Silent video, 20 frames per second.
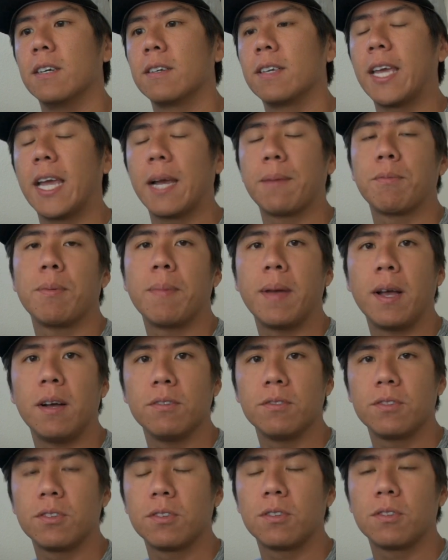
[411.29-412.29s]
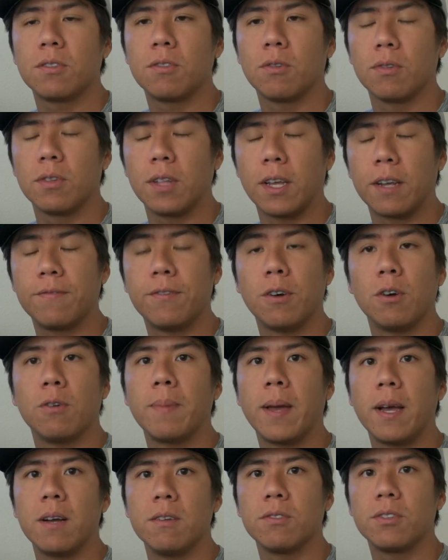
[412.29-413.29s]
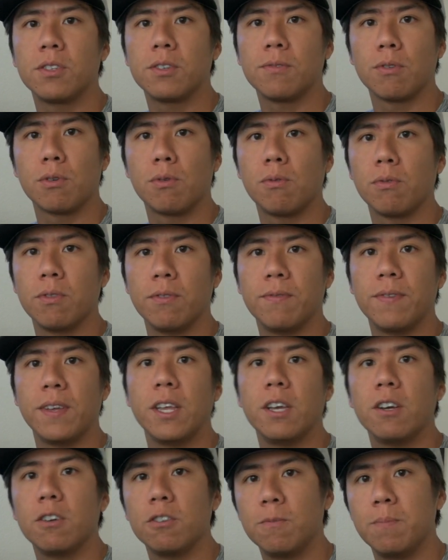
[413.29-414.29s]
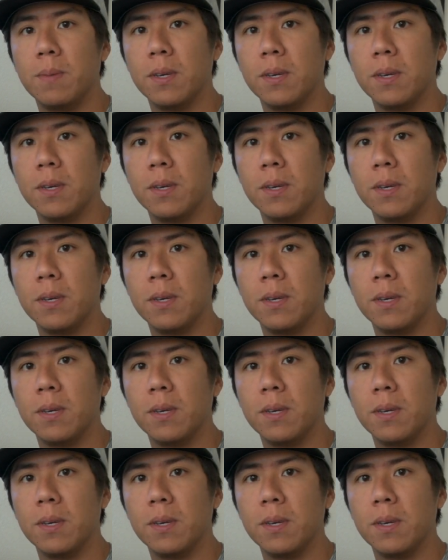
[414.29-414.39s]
camera mounts or like phone mounts to record their videos,